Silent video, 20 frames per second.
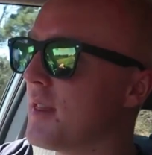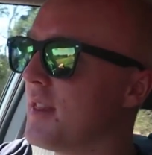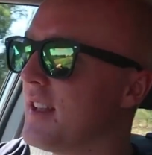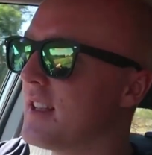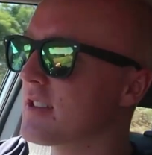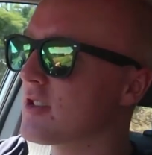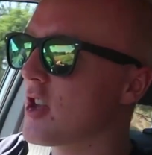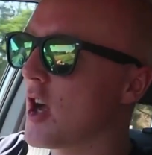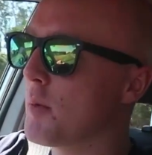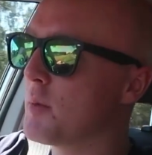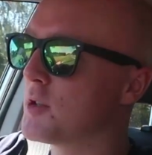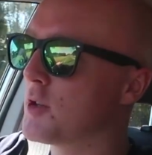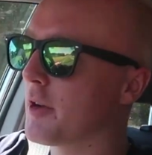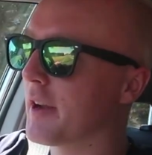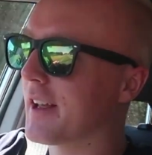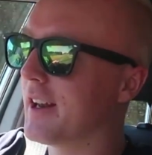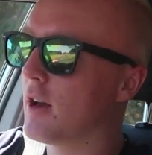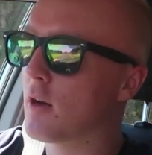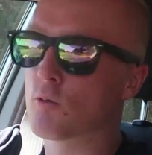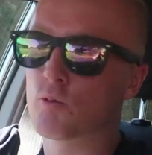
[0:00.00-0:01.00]
and this time we're
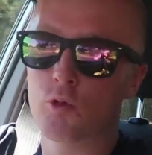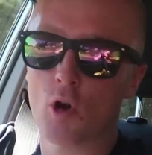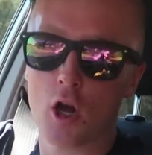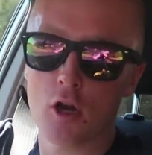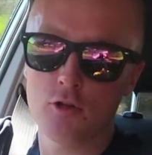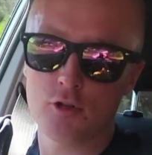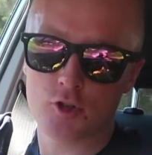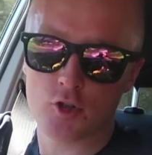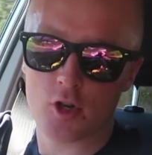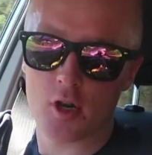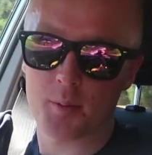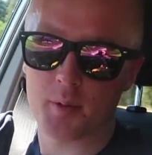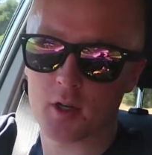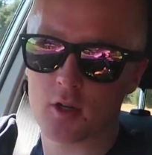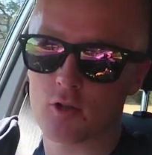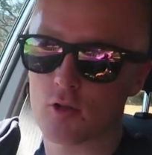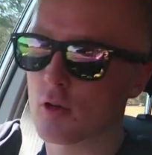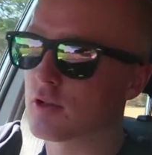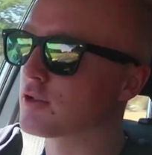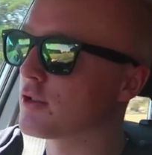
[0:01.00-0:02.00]
doing a little road trip
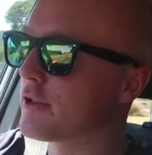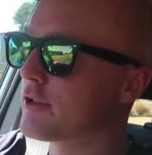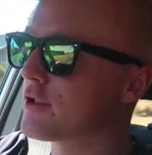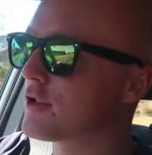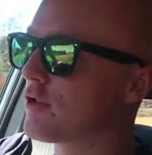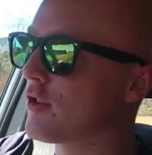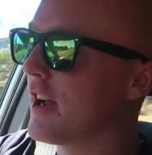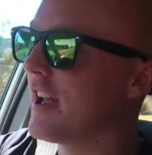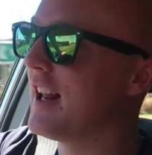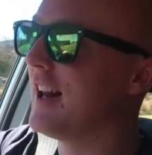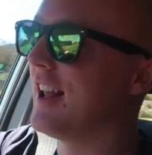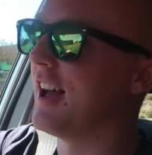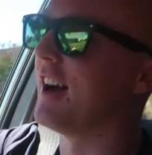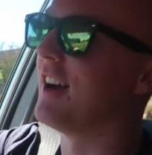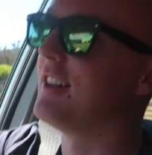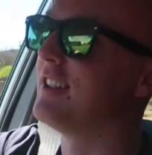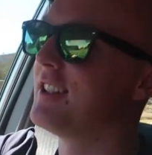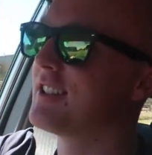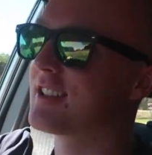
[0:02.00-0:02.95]
across Australia.